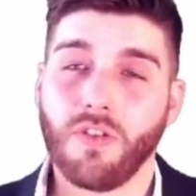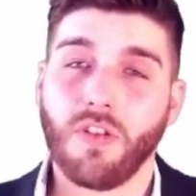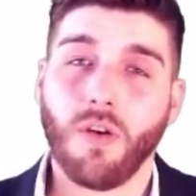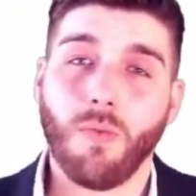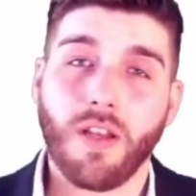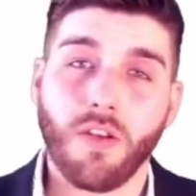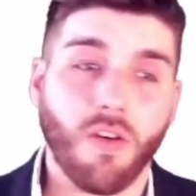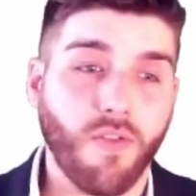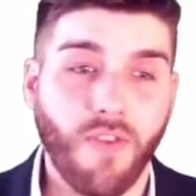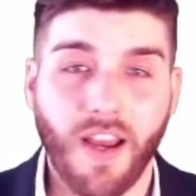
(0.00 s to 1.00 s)
And so when
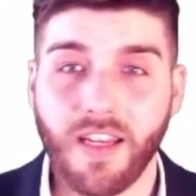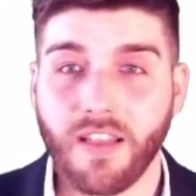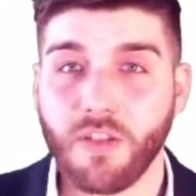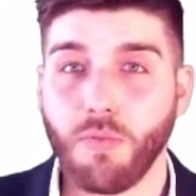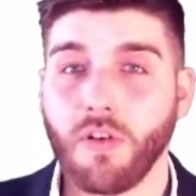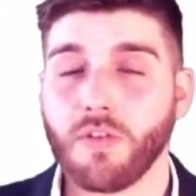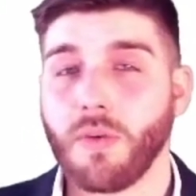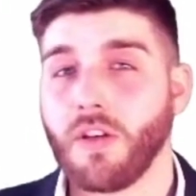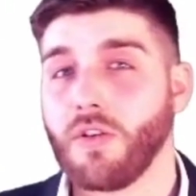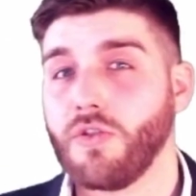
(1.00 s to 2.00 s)
you're finding these products,
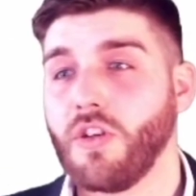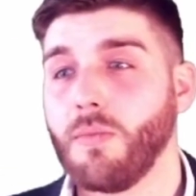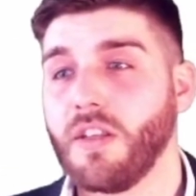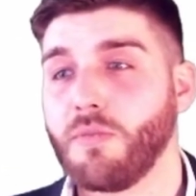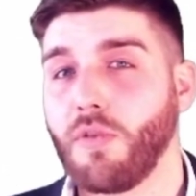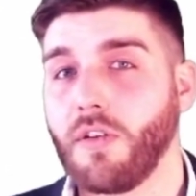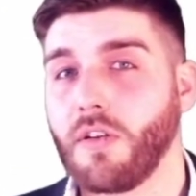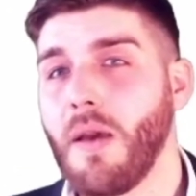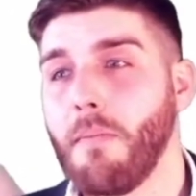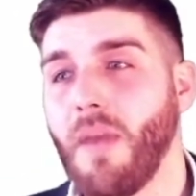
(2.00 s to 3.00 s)
when you're consuming these
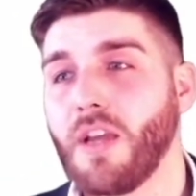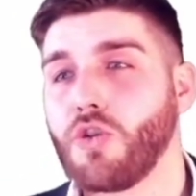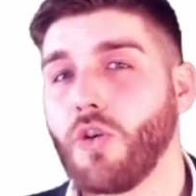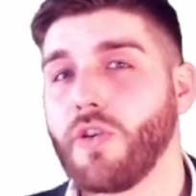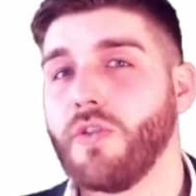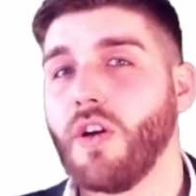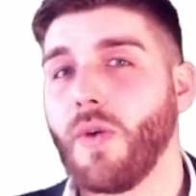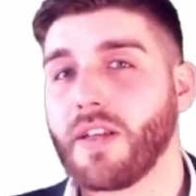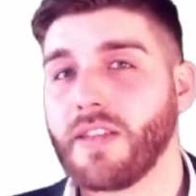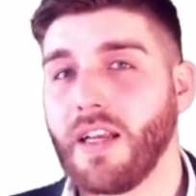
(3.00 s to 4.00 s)
products, make sure you know
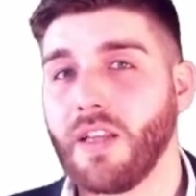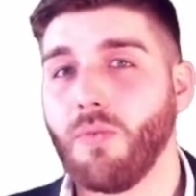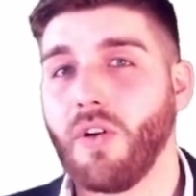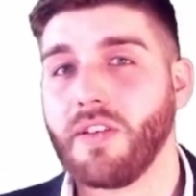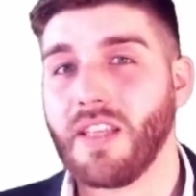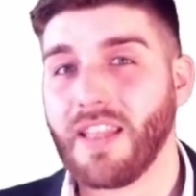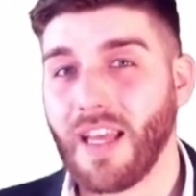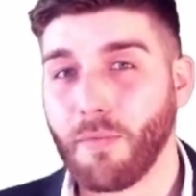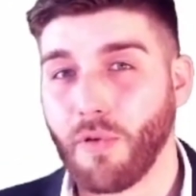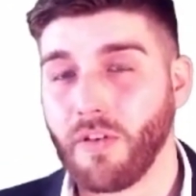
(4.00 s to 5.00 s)
exactly what is in
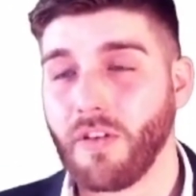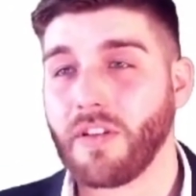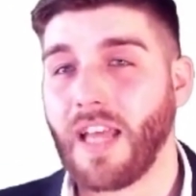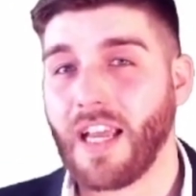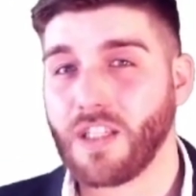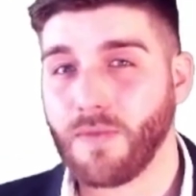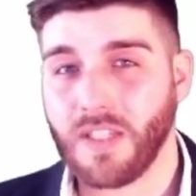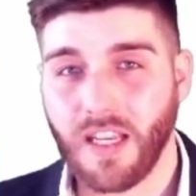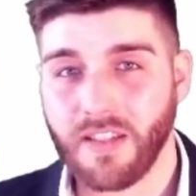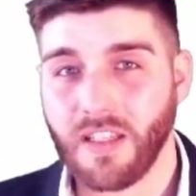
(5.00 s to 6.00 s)
that product, ask for
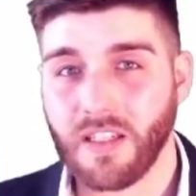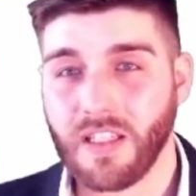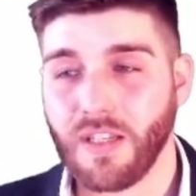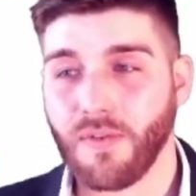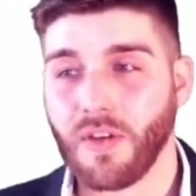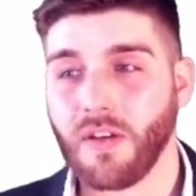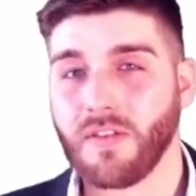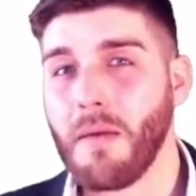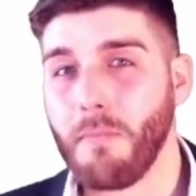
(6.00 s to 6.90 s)
testing certificates,